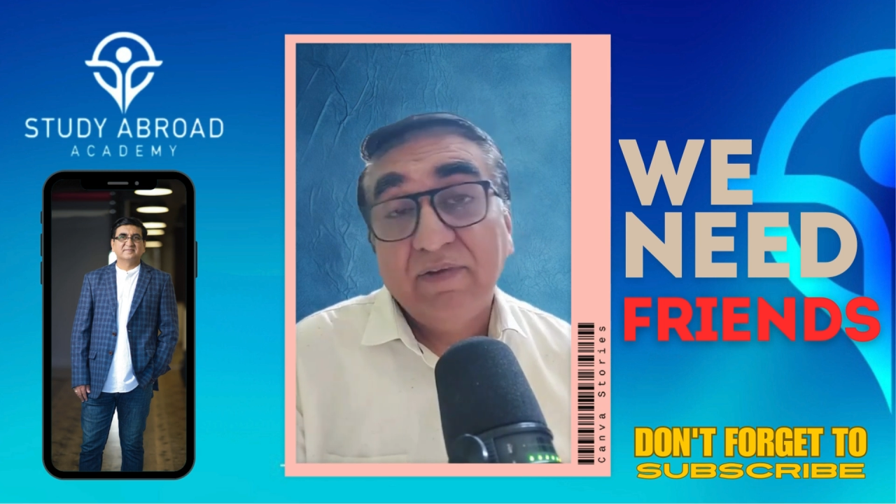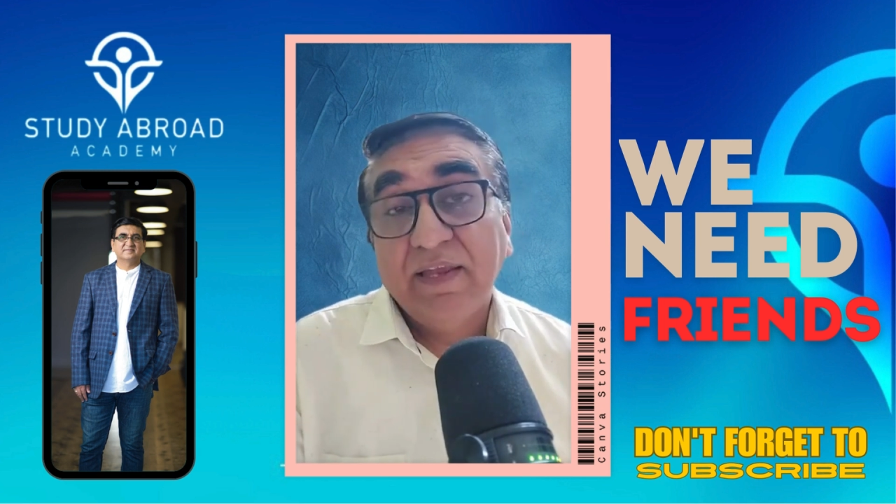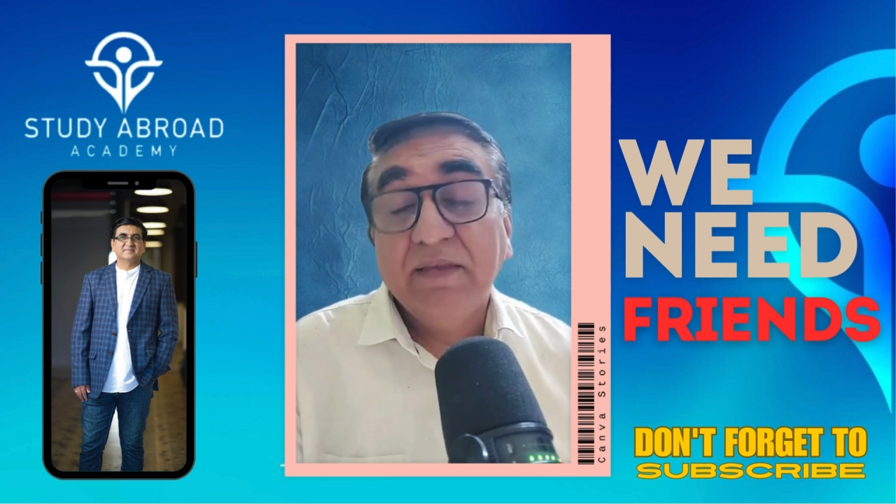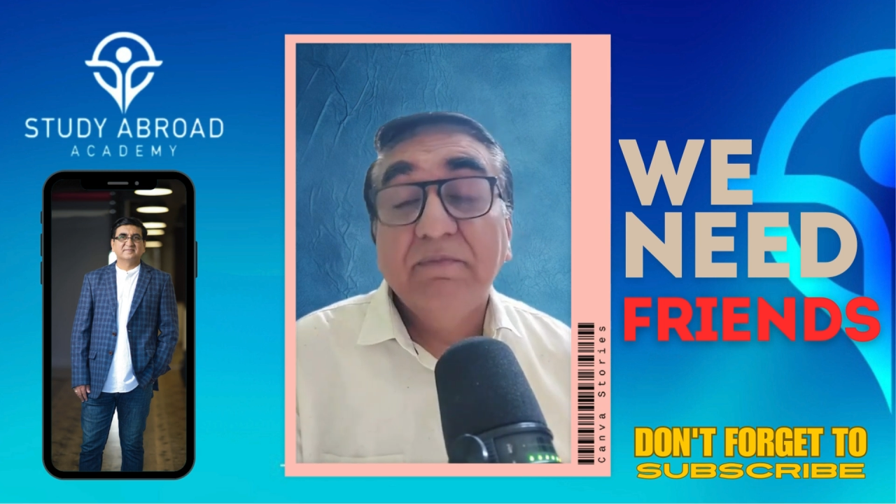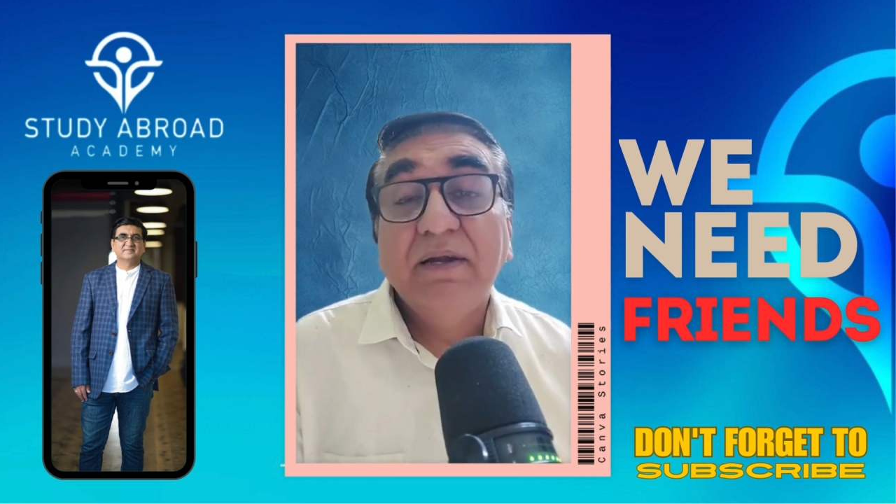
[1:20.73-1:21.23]

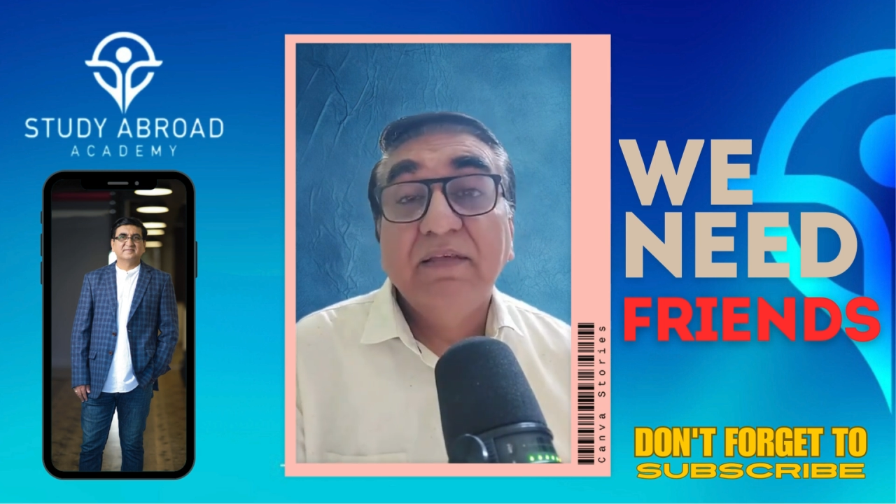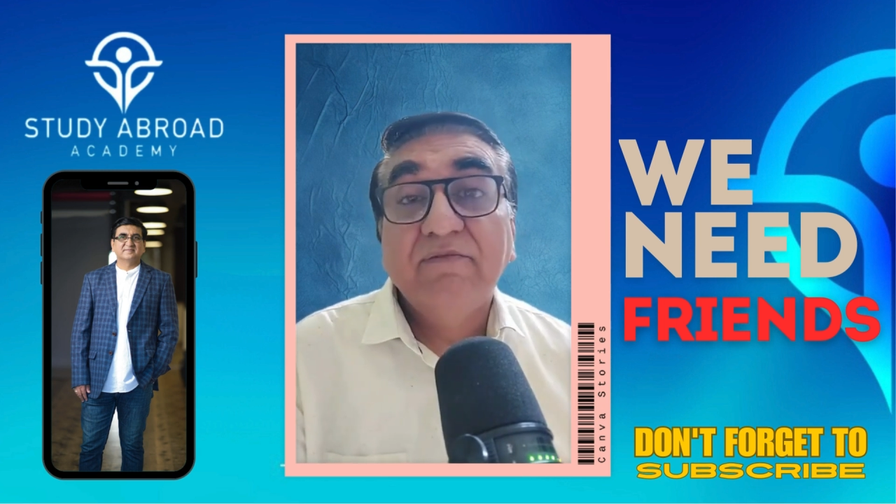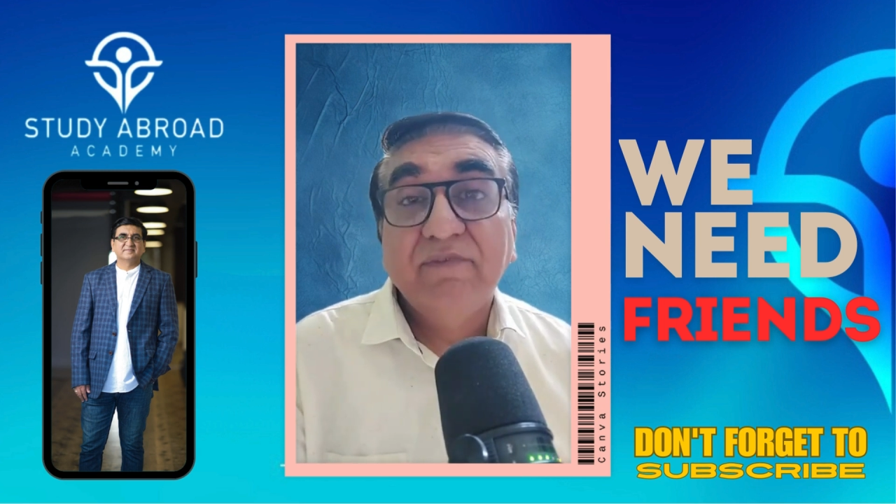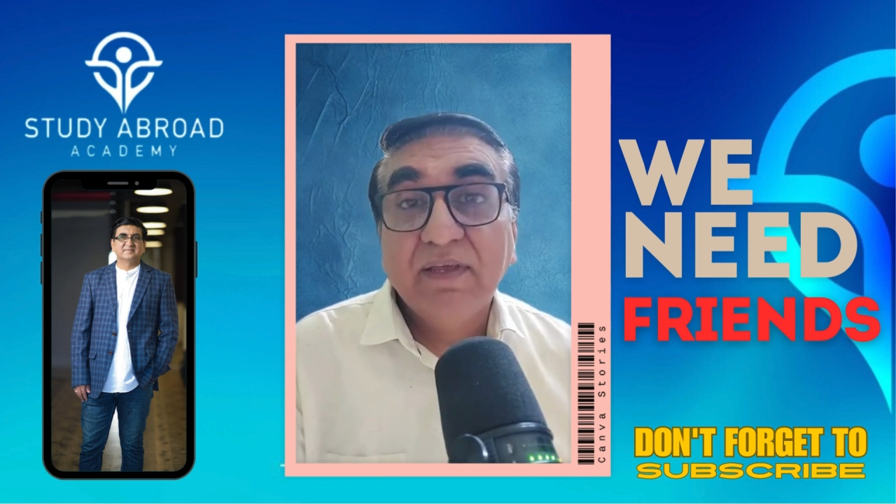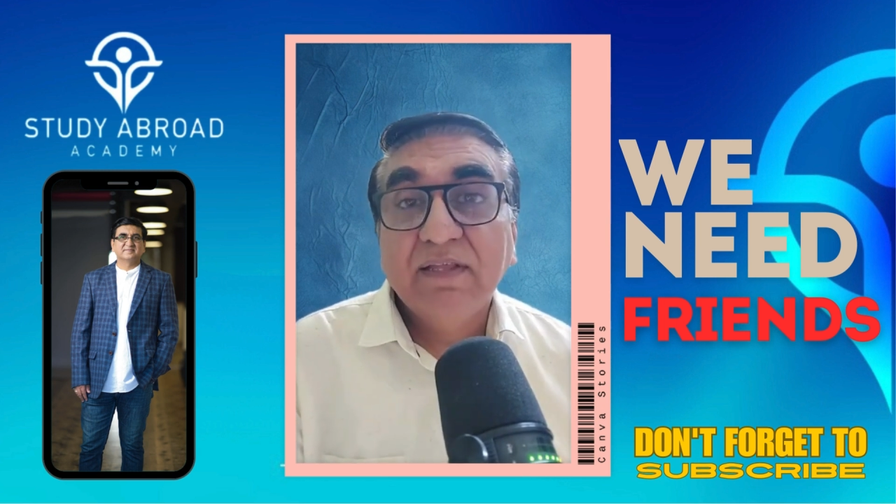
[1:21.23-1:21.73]
anybody
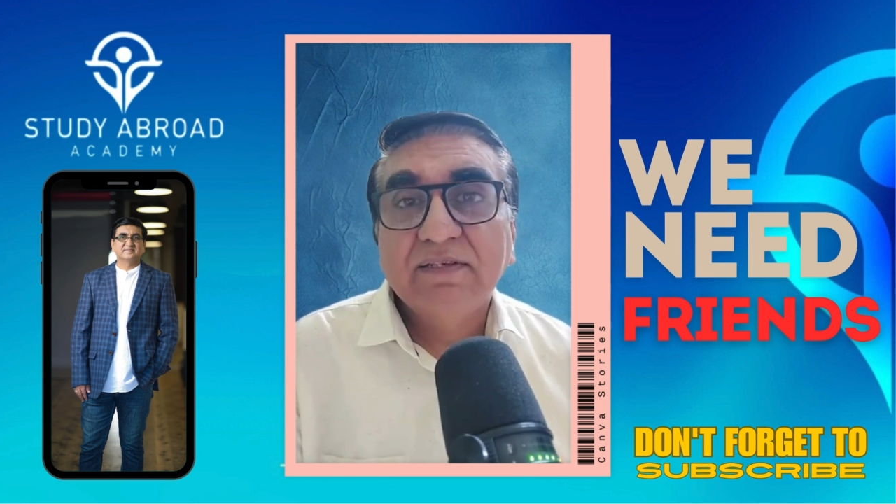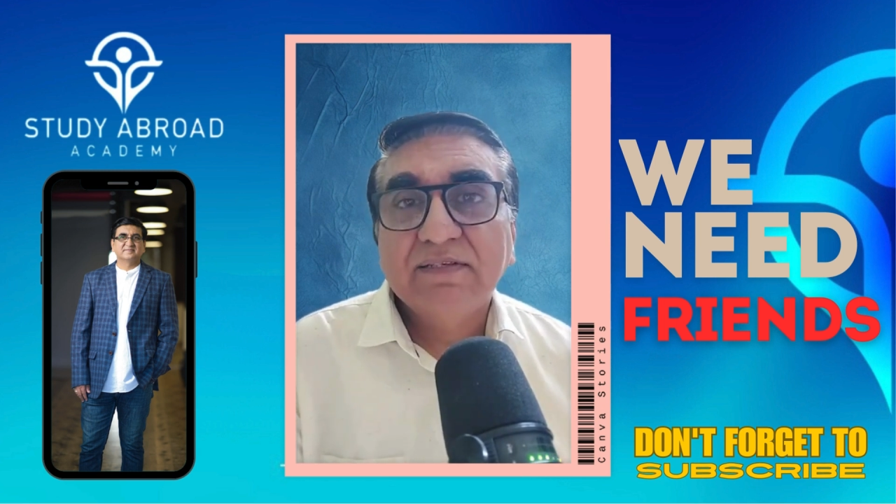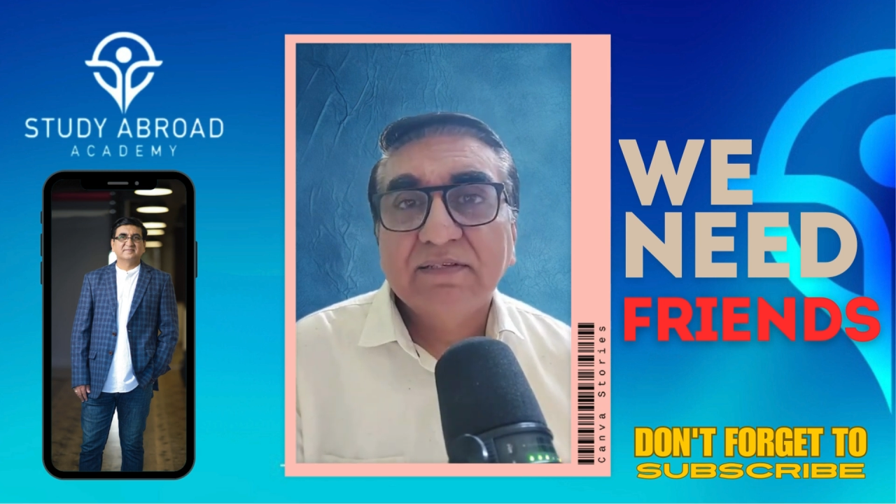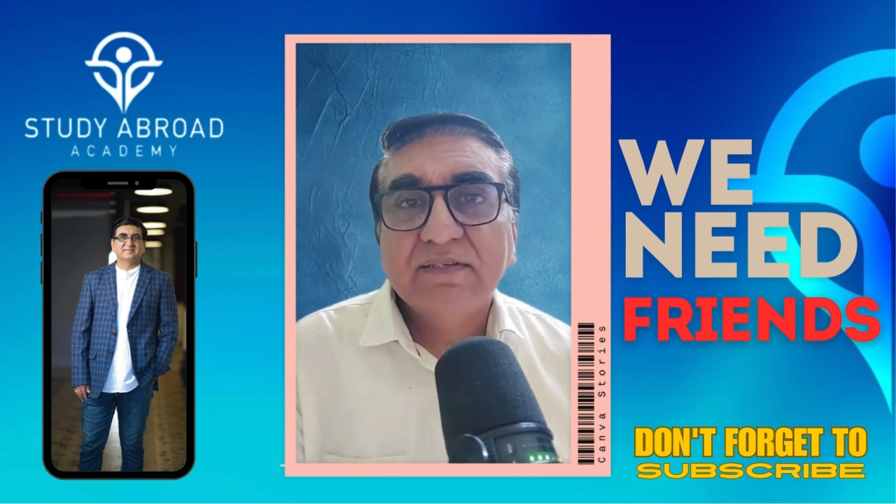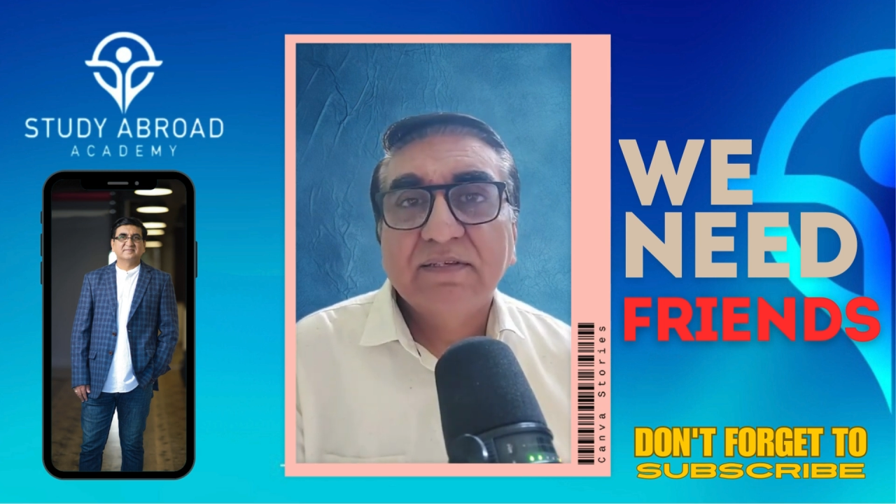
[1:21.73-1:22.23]

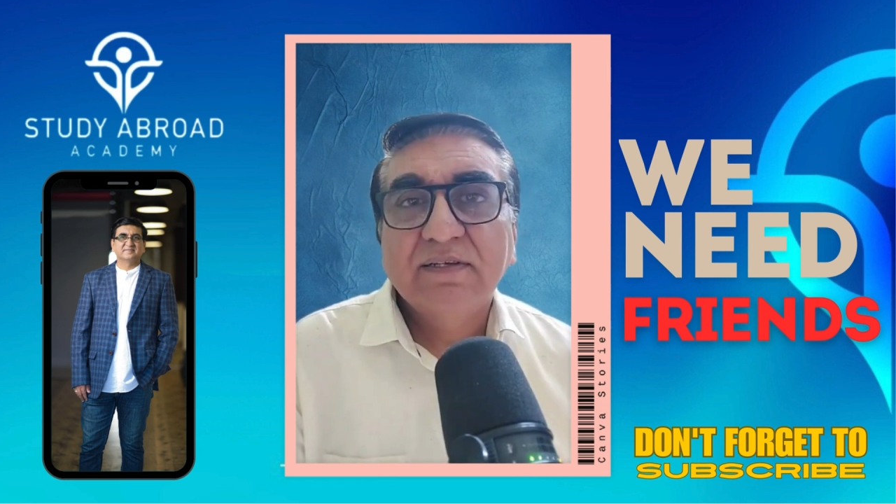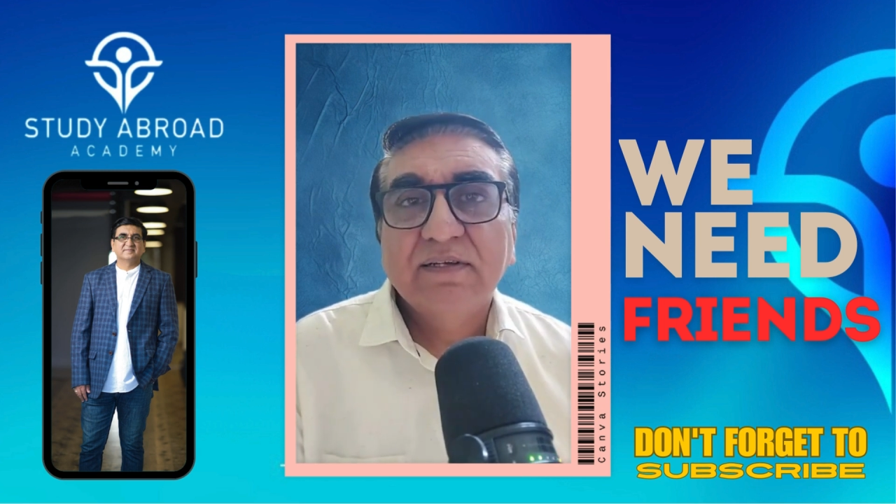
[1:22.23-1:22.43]
feels,